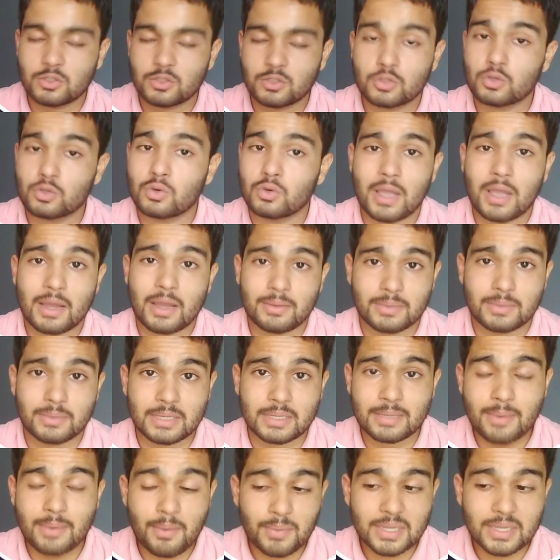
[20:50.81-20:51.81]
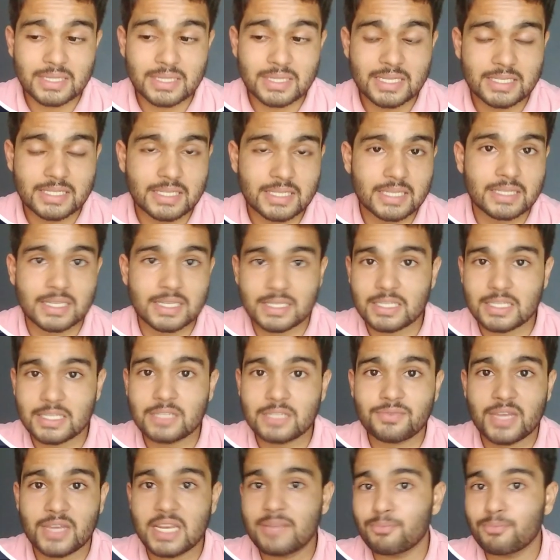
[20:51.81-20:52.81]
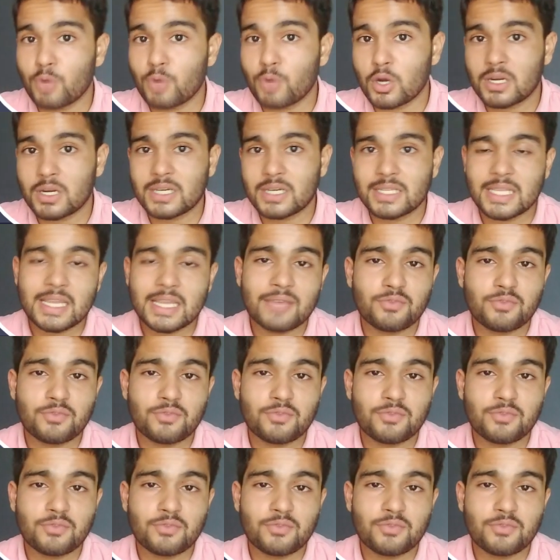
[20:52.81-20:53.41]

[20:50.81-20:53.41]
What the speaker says: So remember this thing. This is very important thing.